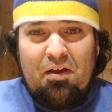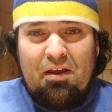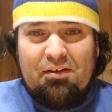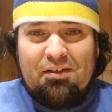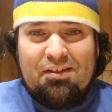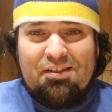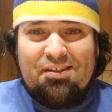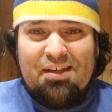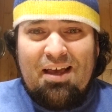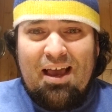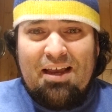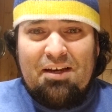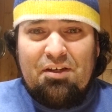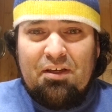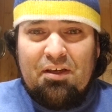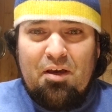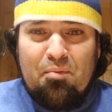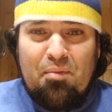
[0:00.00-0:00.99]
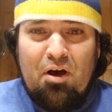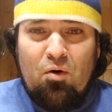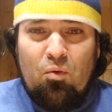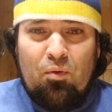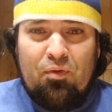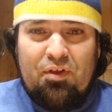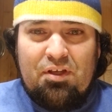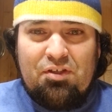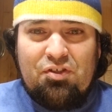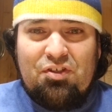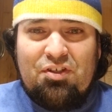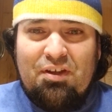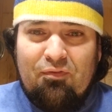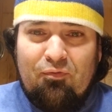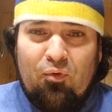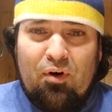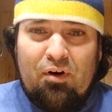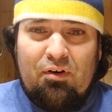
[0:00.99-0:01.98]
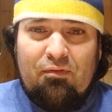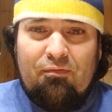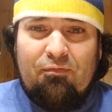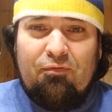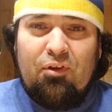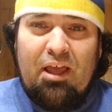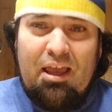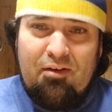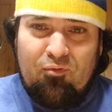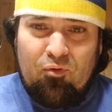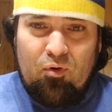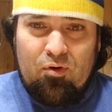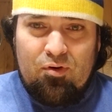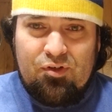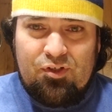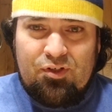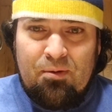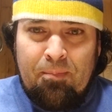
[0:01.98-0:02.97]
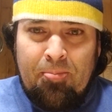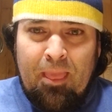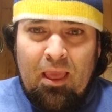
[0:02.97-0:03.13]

decide to come out with these different flavors